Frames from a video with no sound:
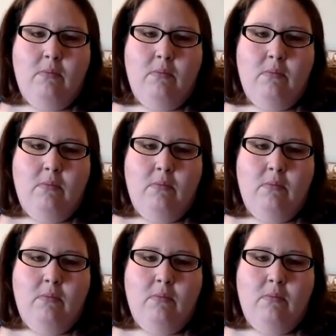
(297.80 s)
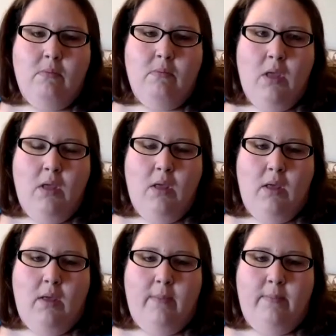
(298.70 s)

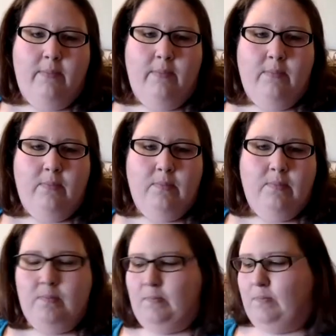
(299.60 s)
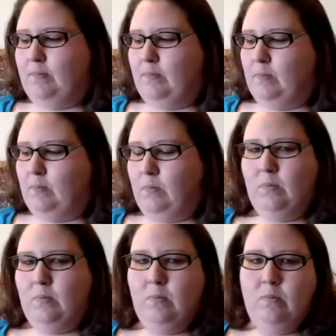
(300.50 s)

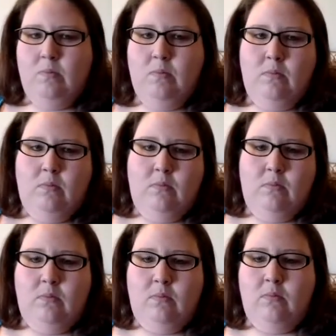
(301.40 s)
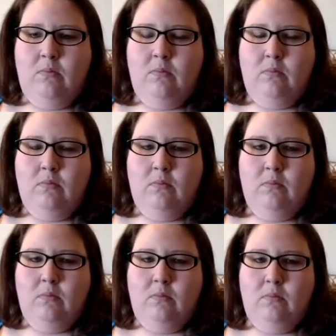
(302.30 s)

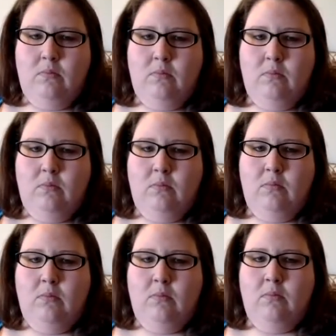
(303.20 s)
(silent)